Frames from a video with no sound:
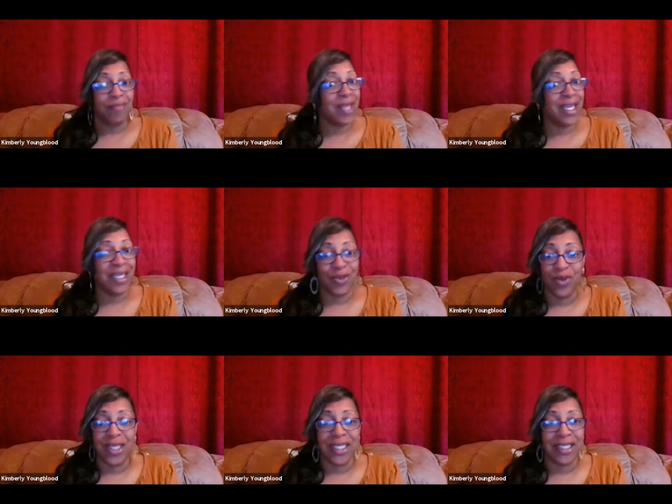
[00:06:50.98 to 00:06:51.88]
right, and is
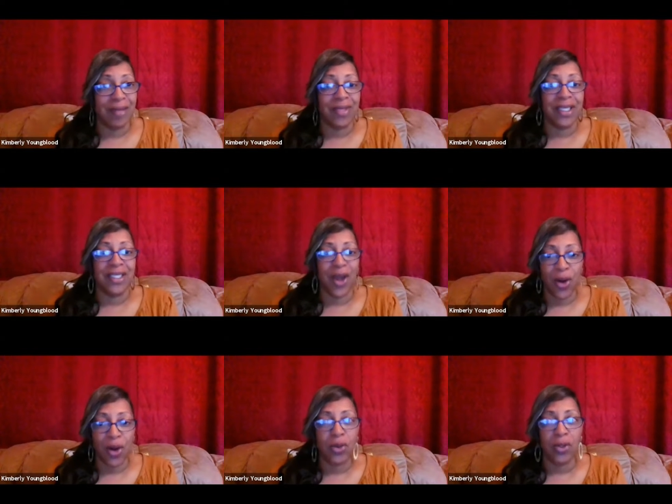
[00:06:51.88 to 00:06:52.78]
really something
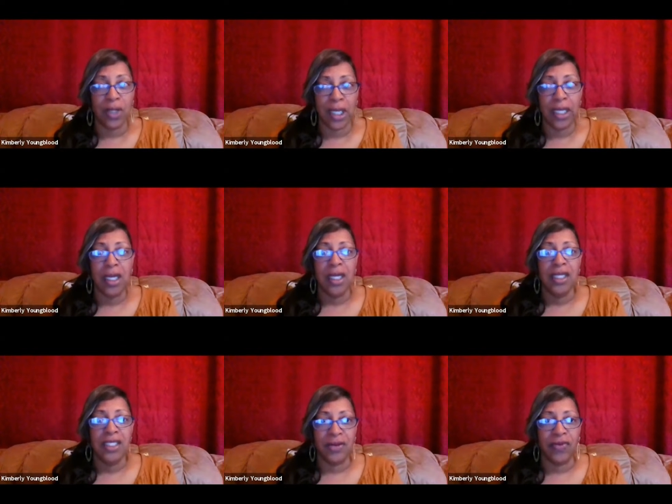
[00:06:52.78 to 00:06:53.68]
totally
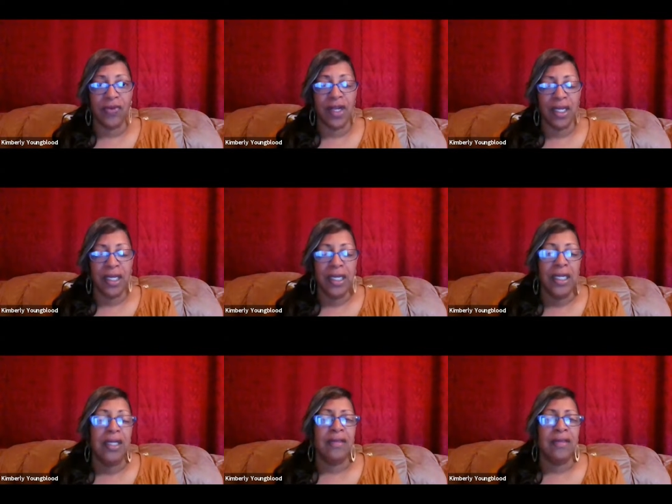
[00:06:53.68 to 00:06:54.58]
different.
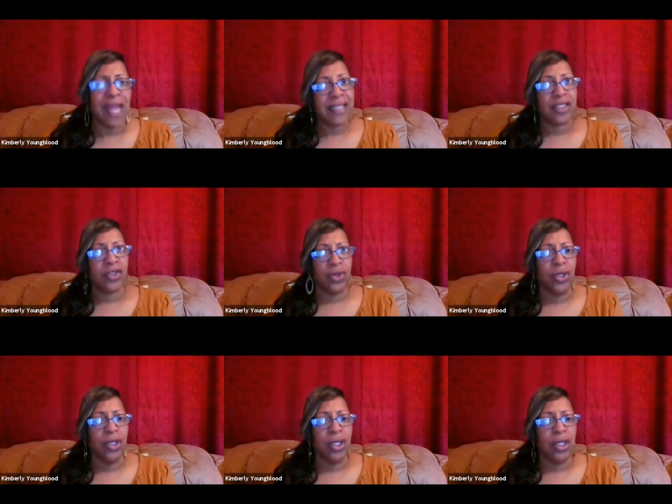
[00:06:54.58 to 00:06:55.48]
That's
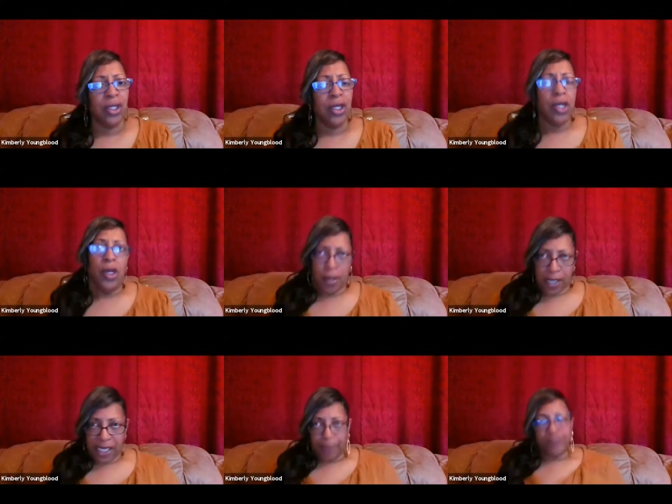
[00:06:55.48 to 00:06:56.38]
good.
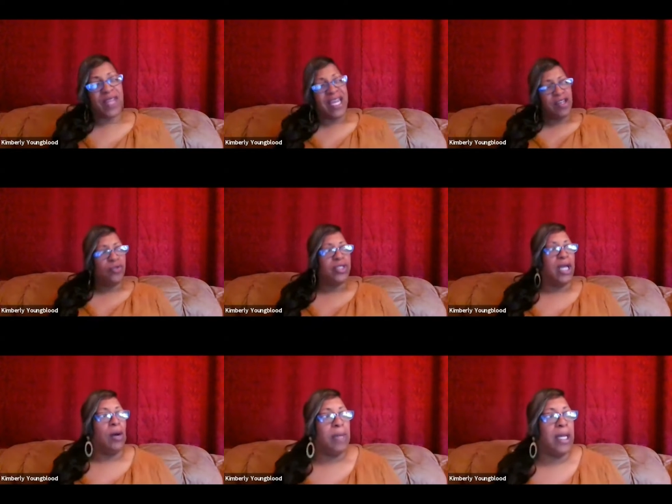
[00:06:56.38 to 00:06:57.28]
Can you
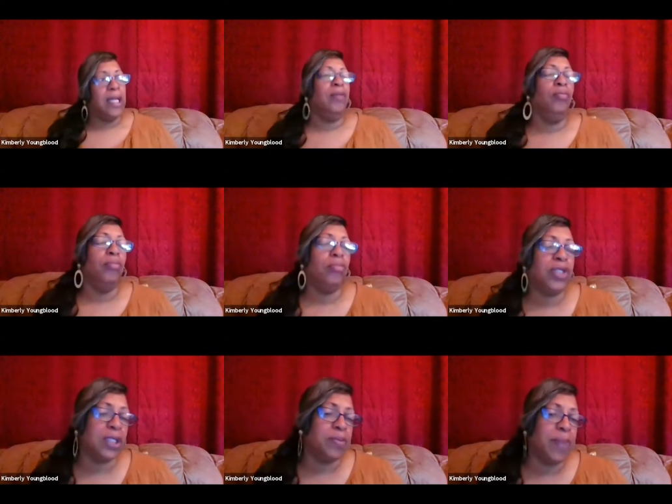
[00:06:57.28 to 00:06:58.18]
tell me,
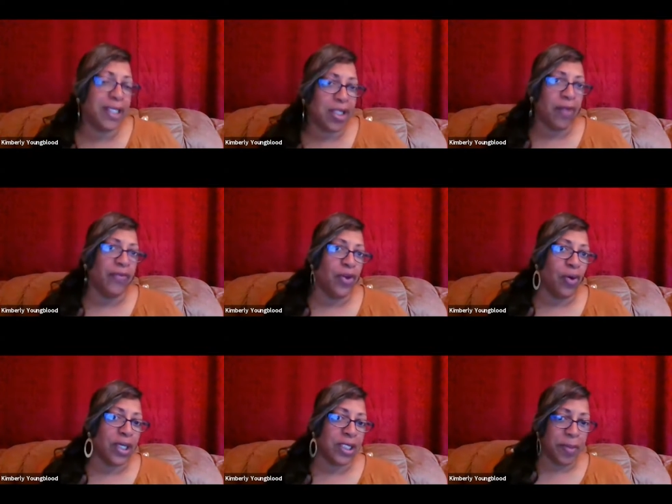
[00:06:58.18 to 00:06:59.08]
just based off of
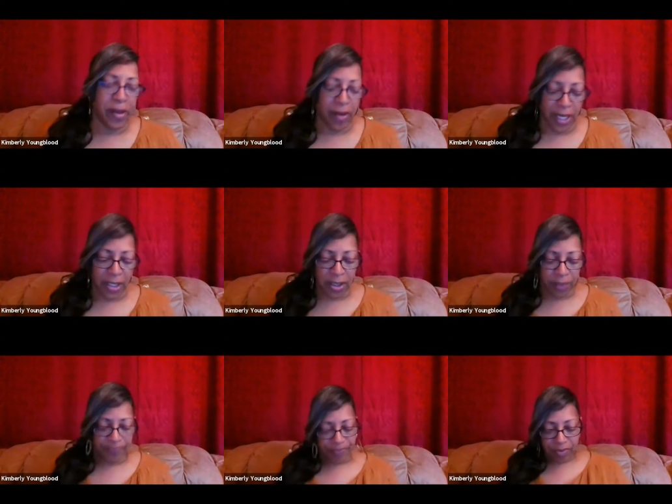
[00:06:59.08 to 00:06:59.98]
your experience
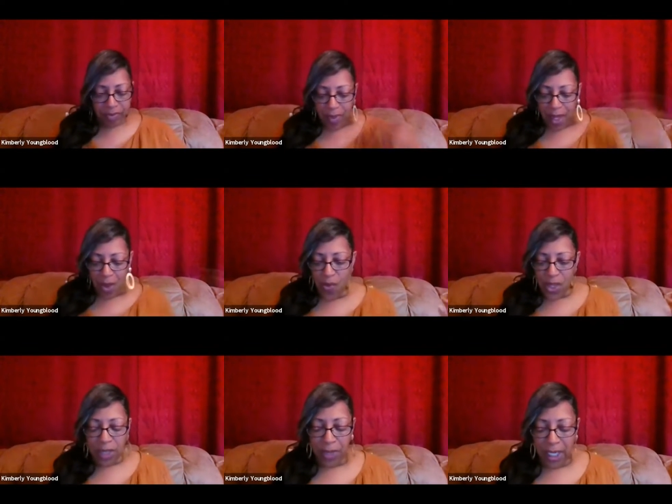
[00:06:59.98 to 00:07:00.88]

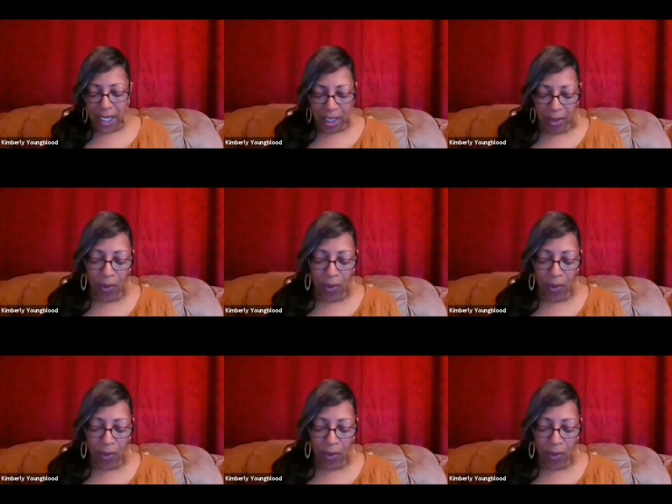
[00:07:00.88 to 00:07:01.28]
with being in the